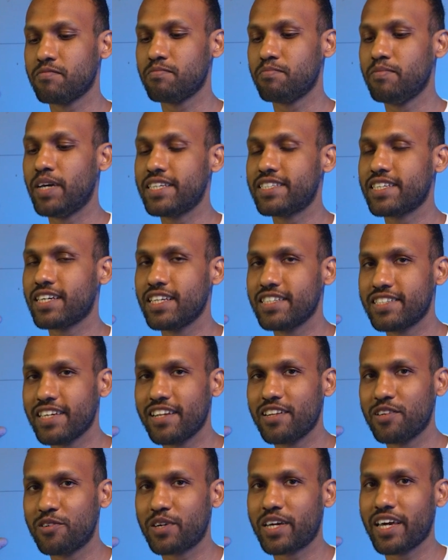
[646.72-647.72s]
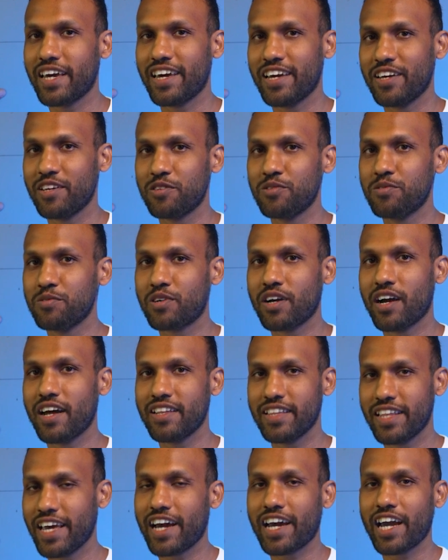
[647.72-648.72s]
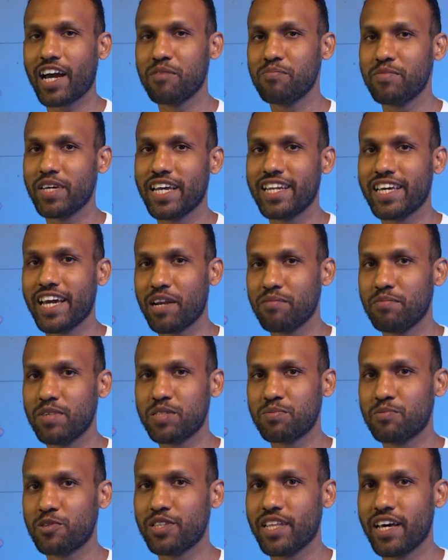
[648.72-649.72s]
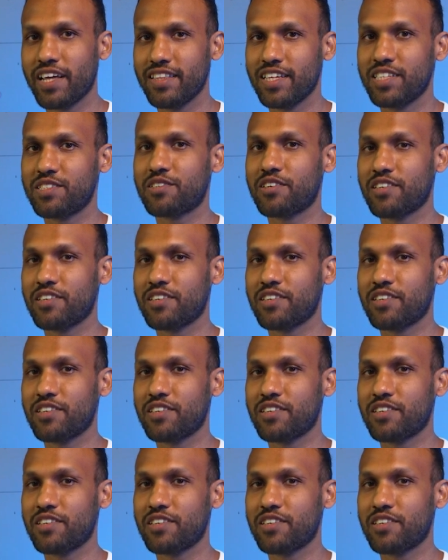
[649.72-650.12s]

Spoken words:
basically said, okay, there can't be any admins more than this,